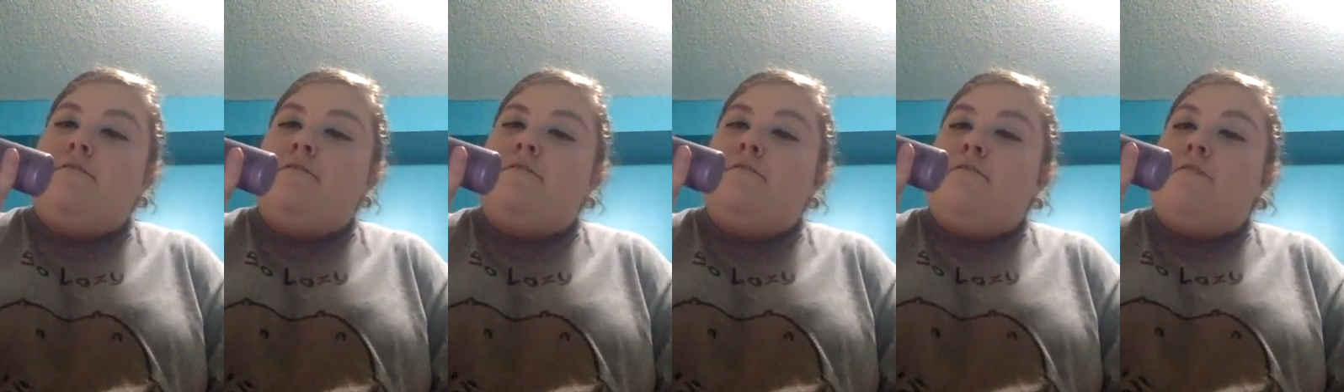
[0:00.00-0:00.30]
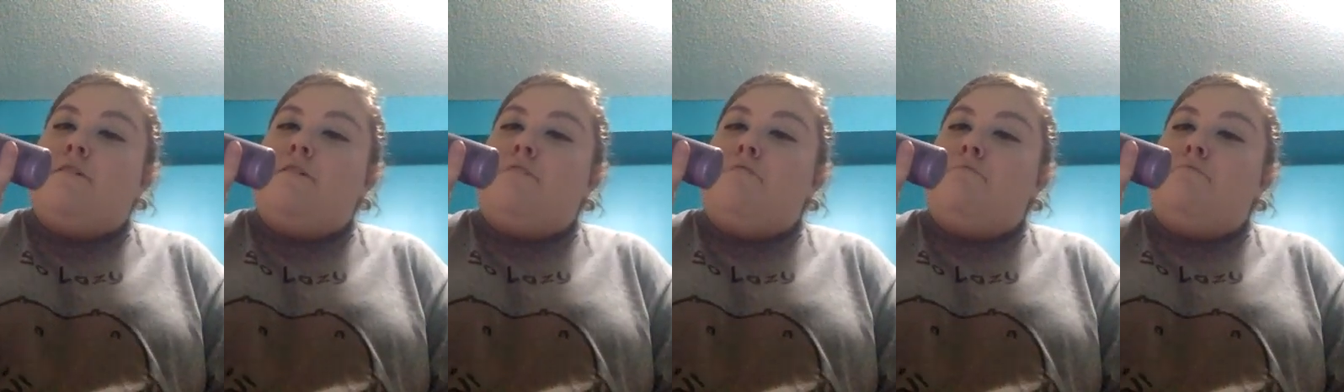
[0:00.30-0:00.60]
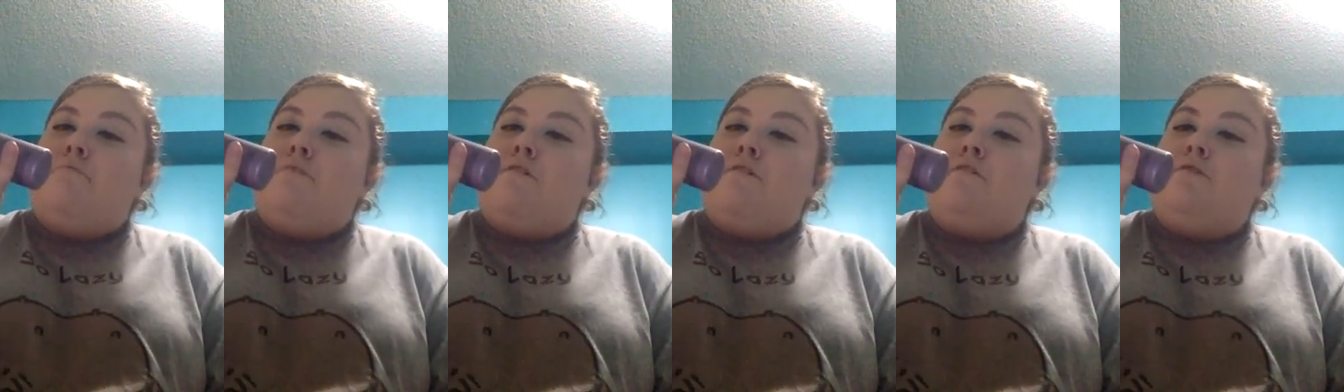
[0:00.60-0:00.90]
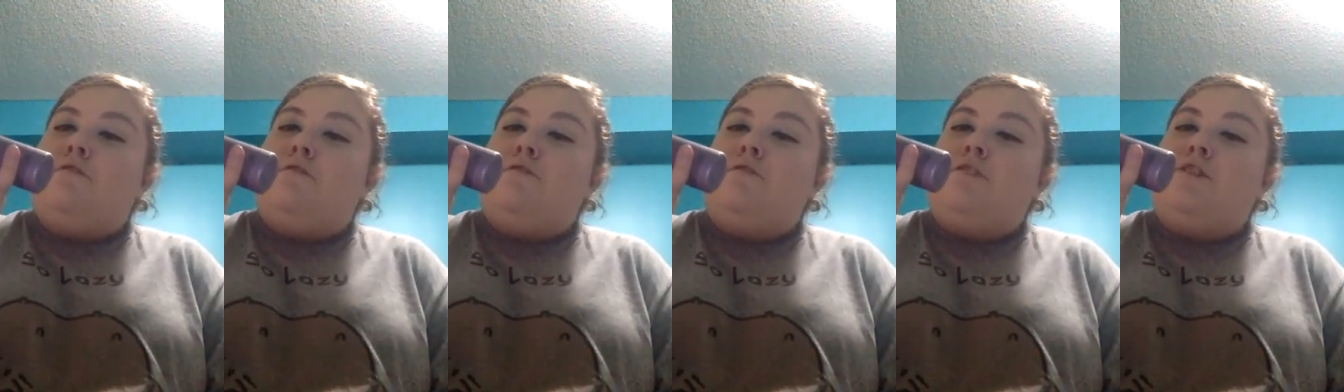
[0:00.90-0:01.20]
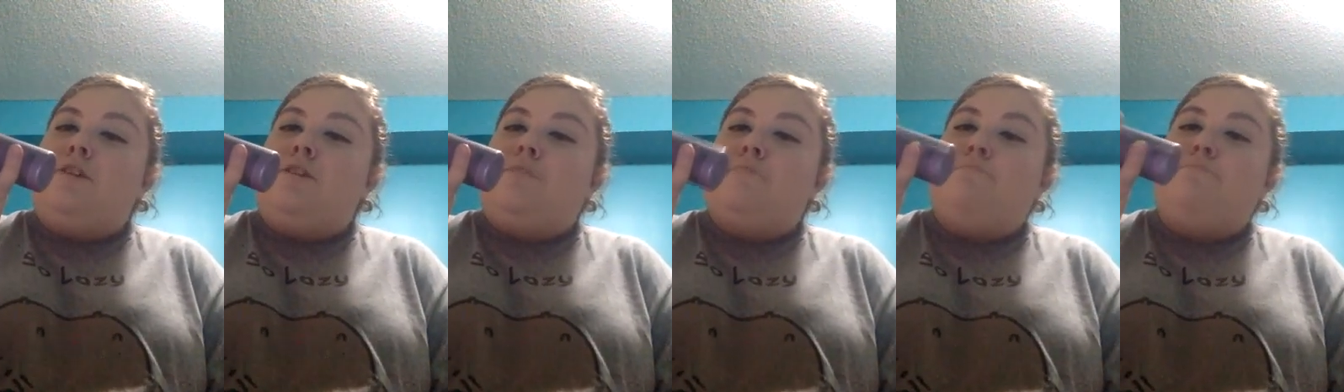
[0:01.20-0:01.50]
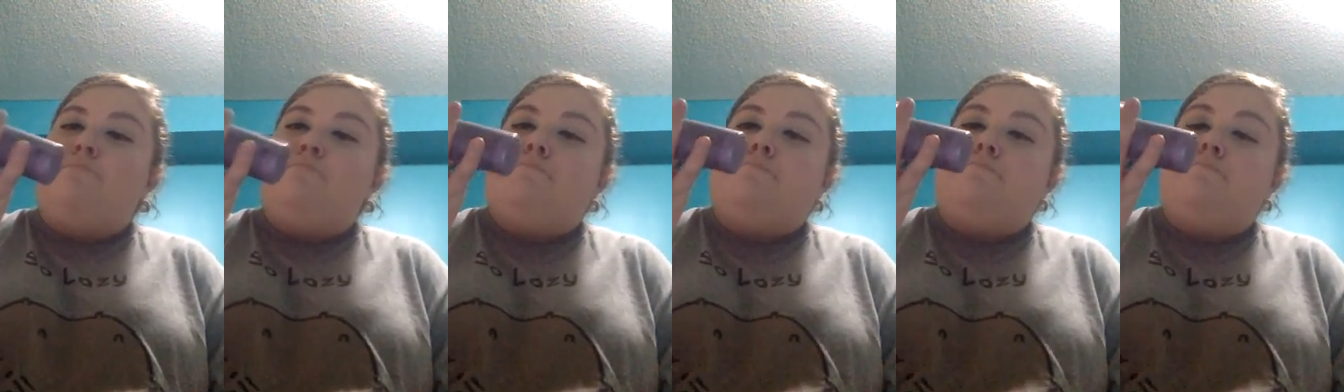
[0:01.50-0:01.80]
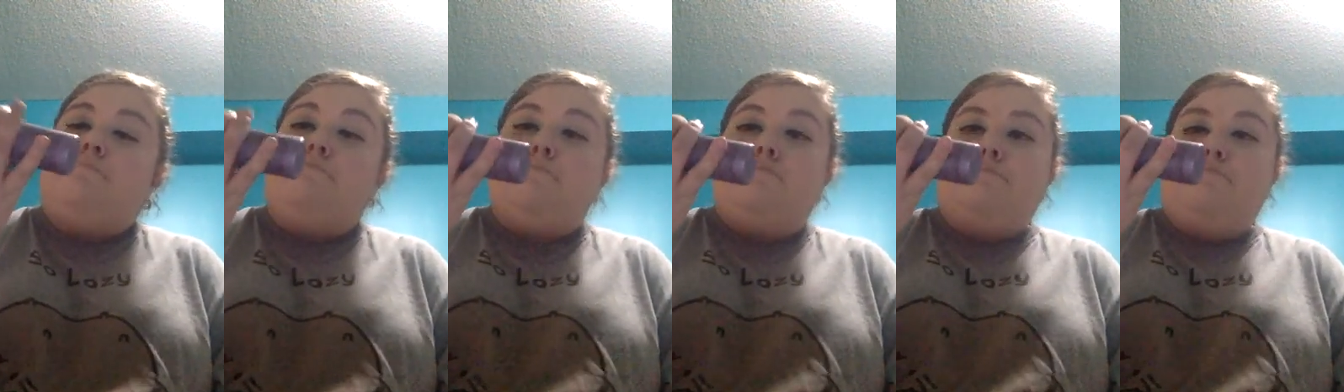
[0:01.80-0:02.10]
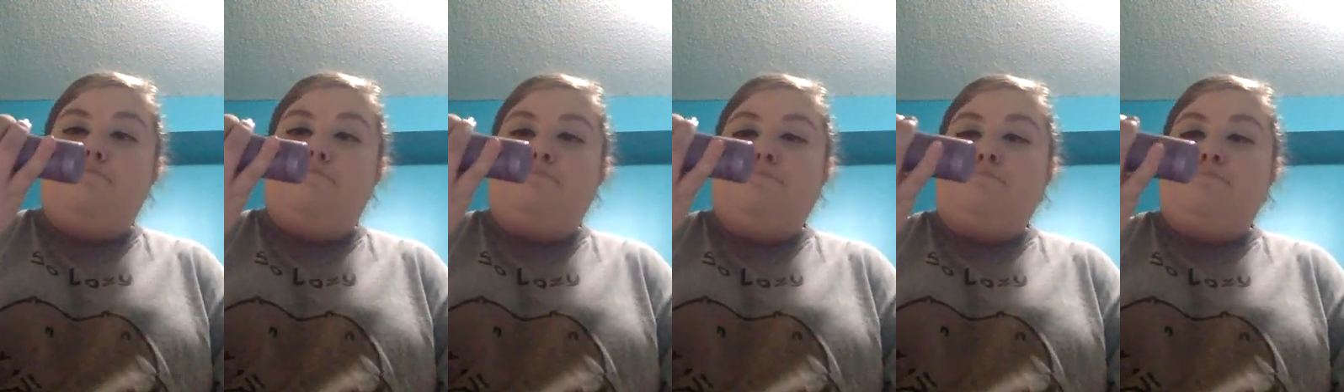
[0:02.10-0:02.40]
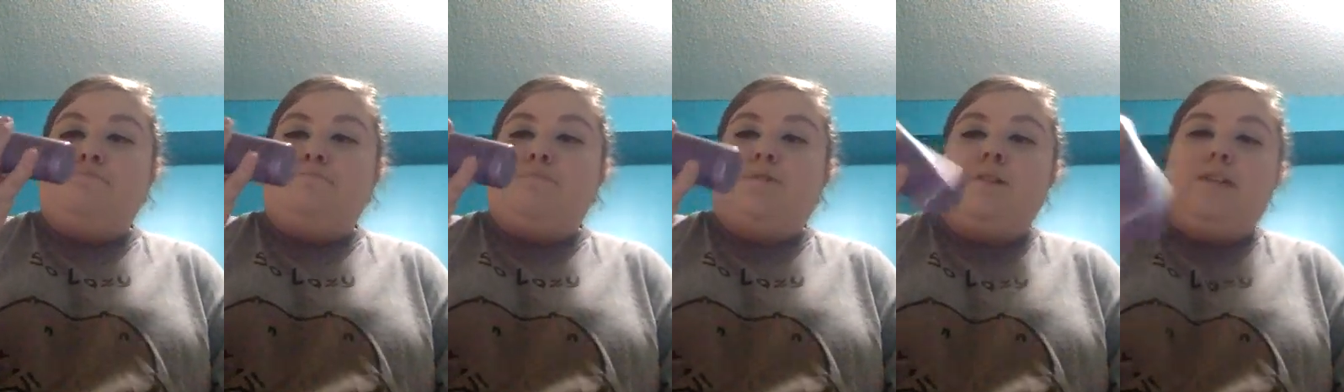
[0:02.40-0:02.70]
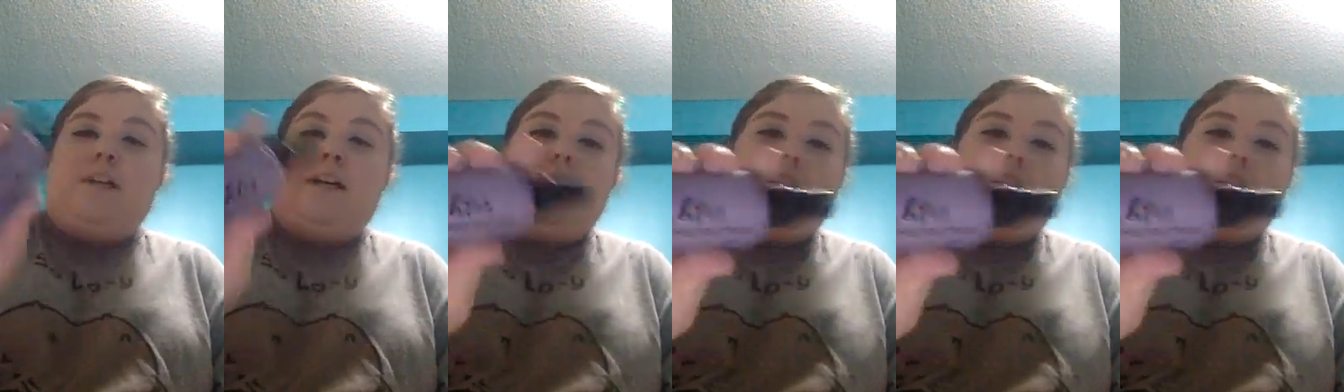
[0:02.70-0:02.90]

pollution protection.